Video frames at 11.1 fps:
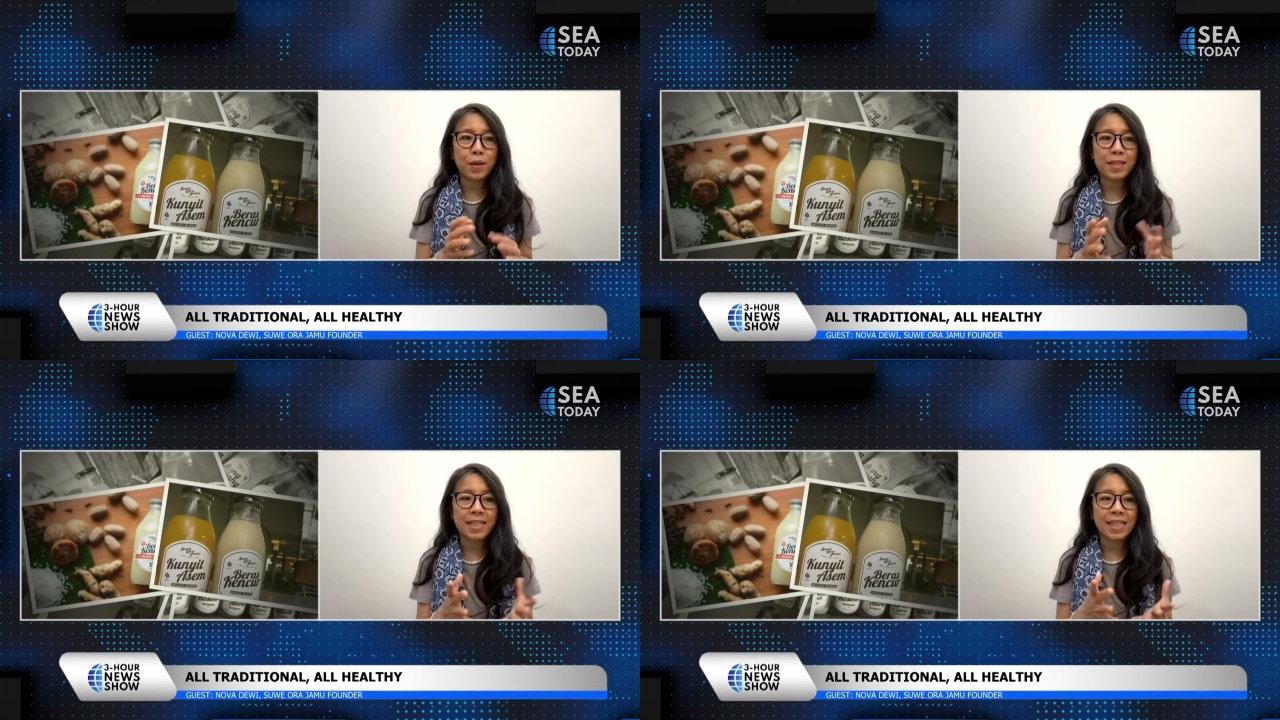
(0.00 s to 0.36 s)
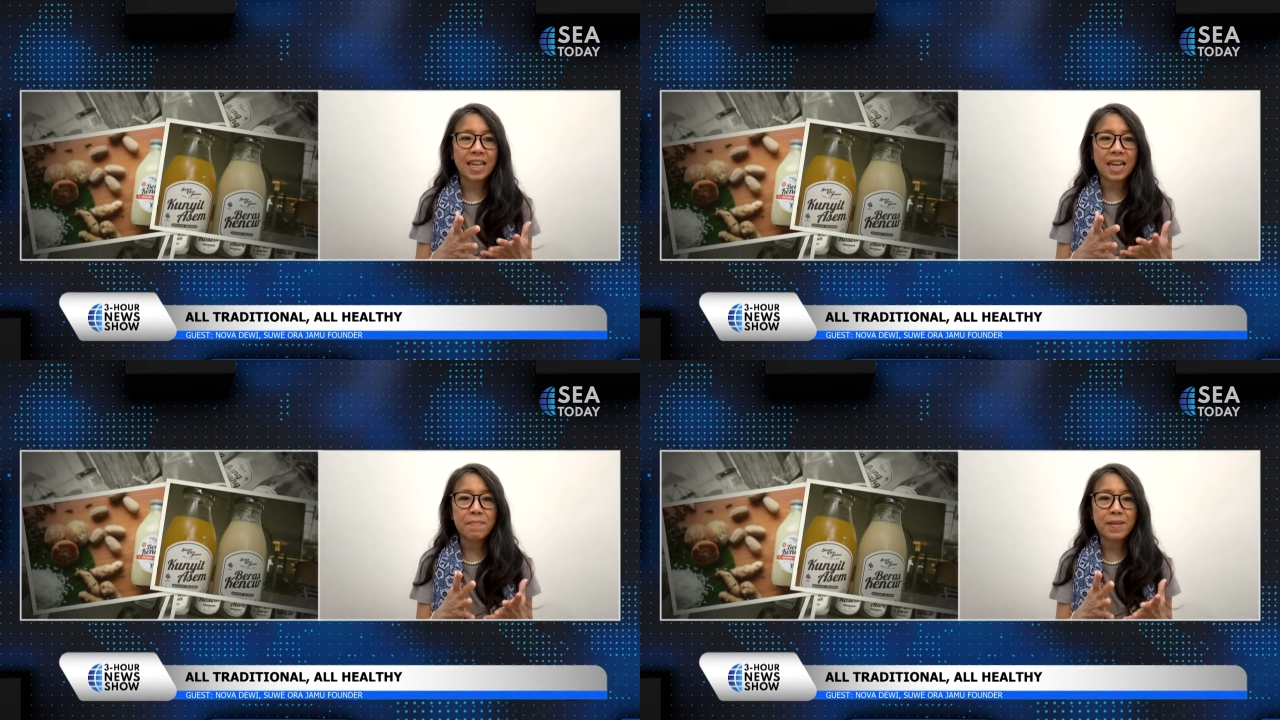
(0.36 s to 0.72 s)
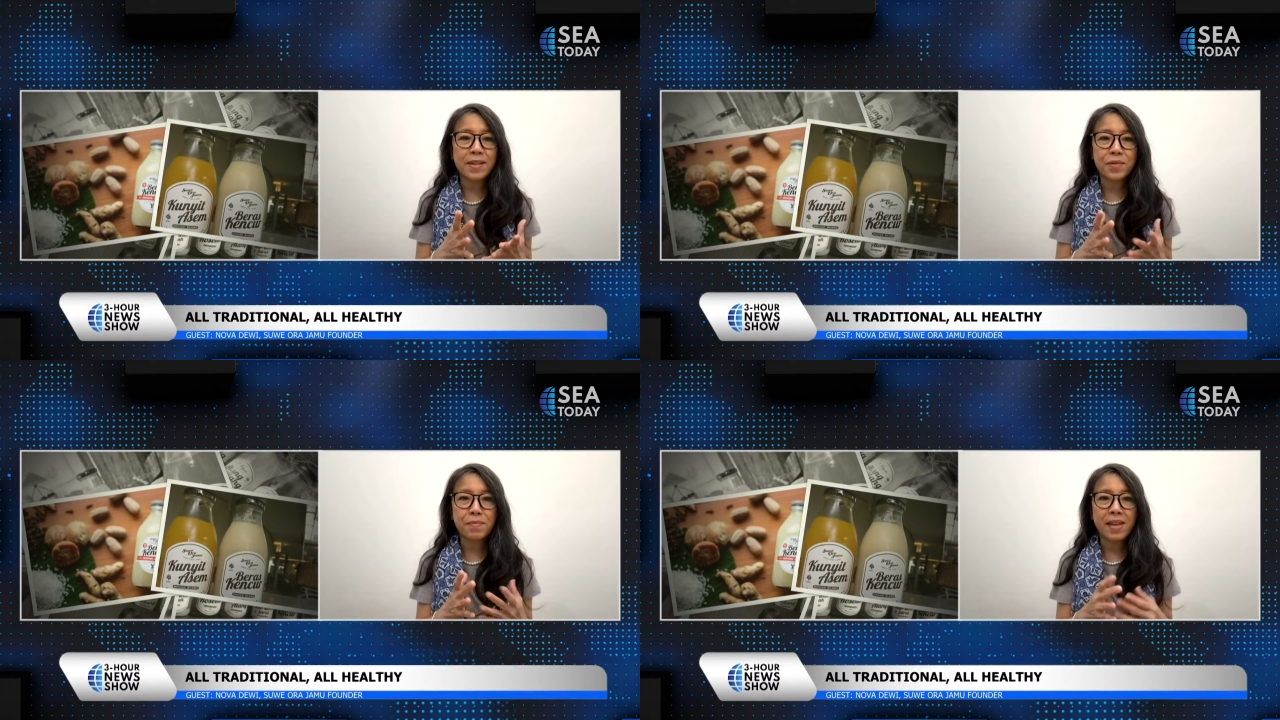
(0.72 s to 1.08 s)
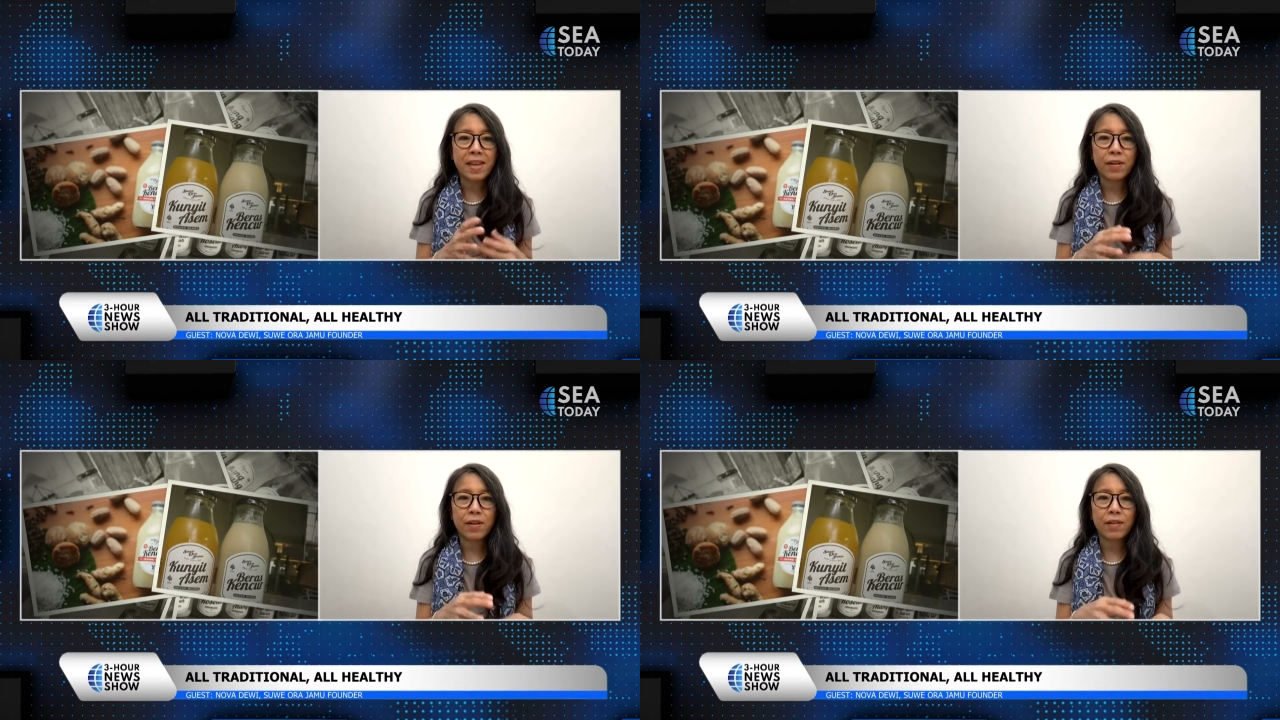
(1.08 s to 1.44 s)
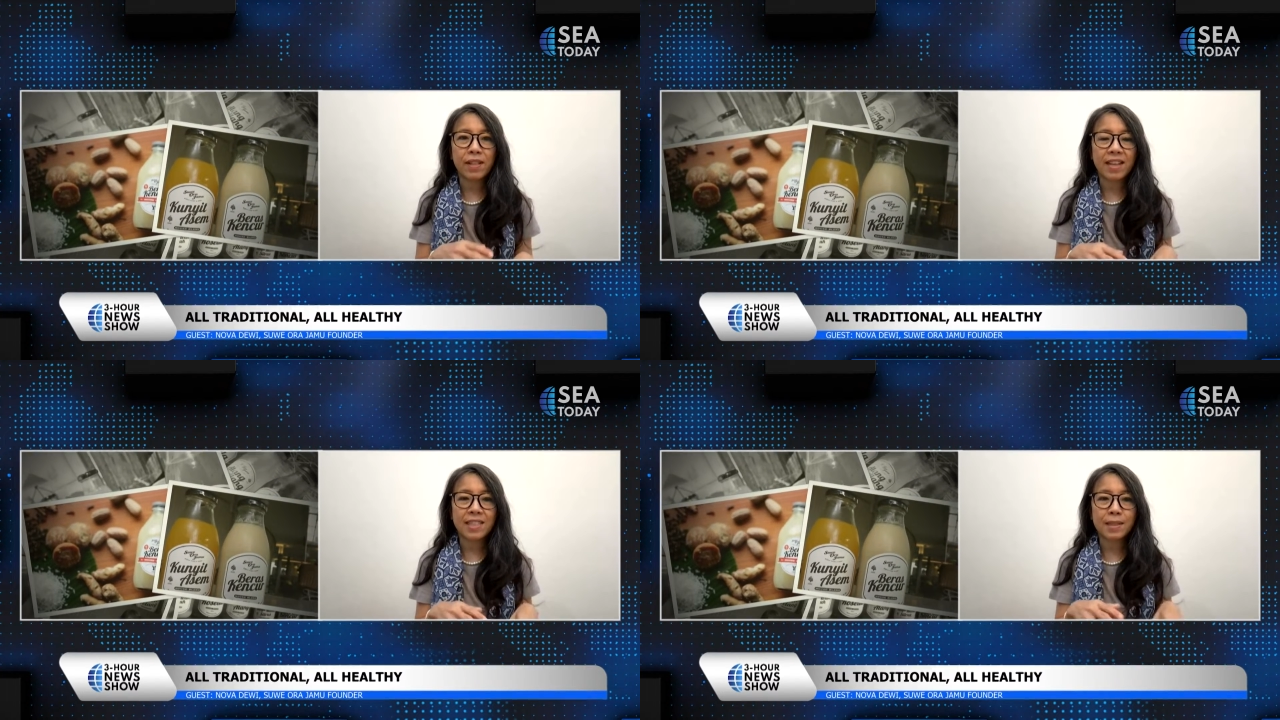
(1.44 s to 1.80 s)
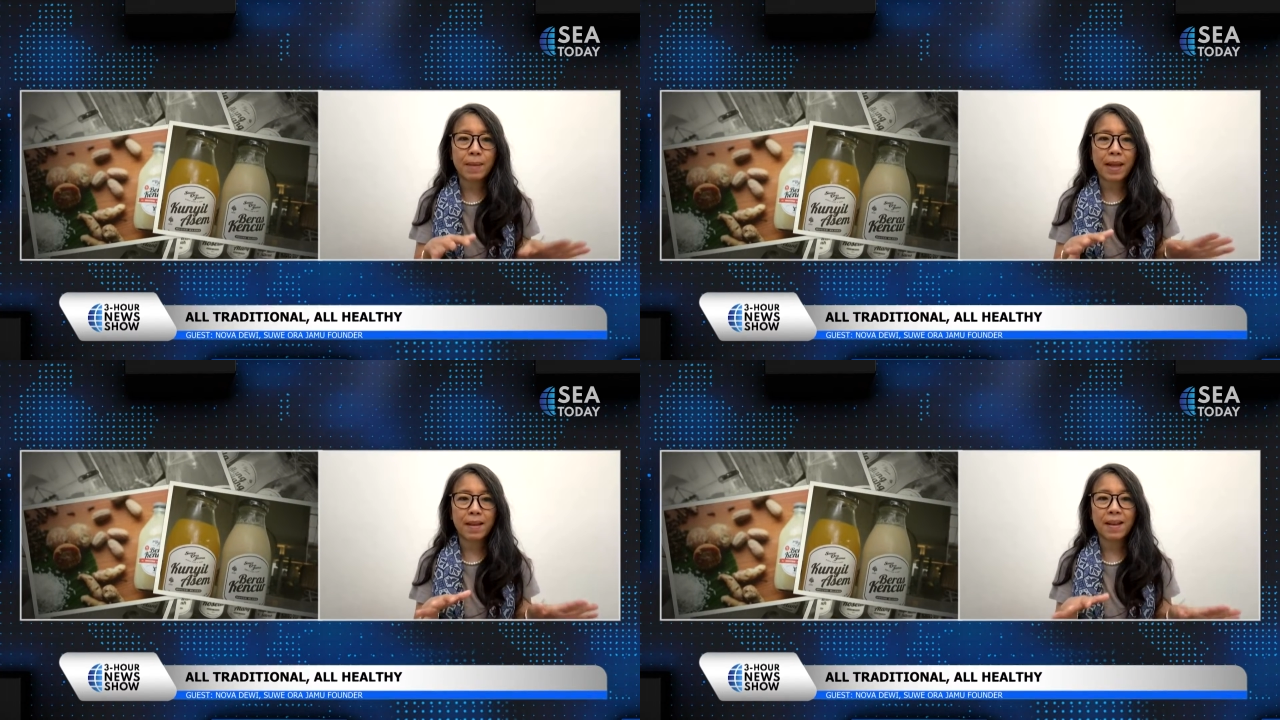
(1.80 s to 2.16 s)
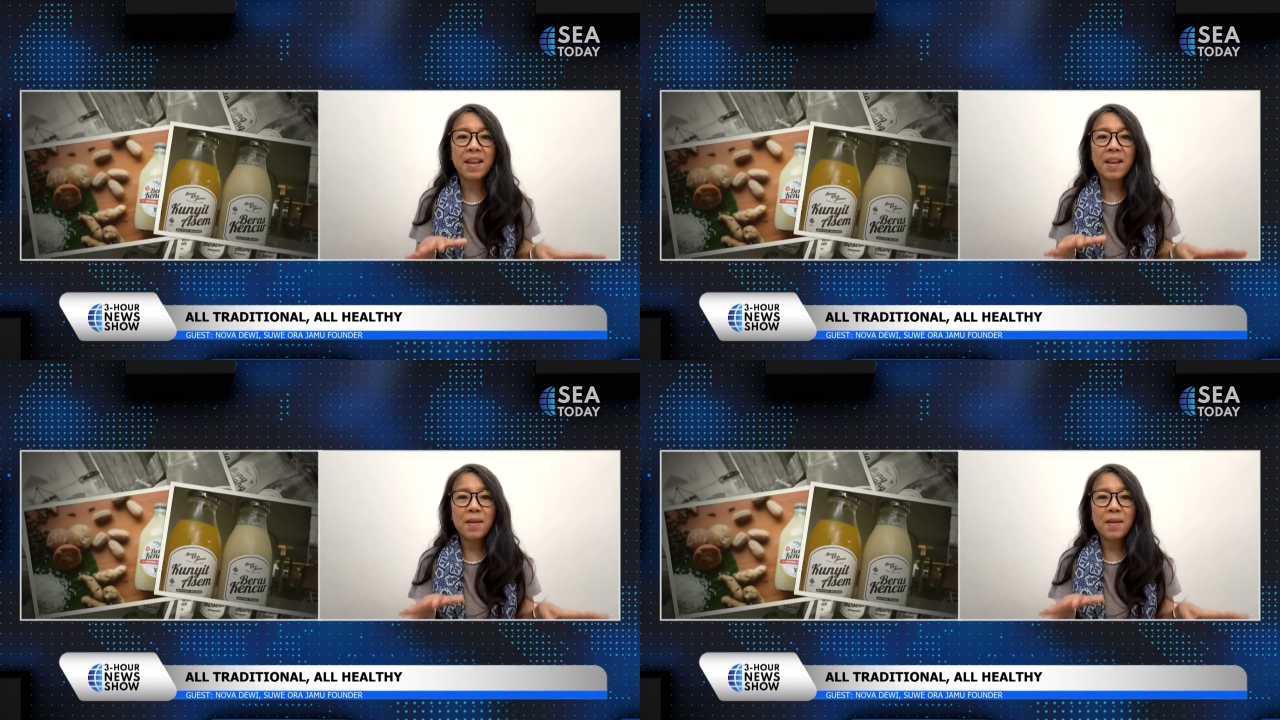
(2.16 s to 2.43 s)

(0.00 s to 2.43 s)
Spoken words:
what's gonna happen to me, you know, that's like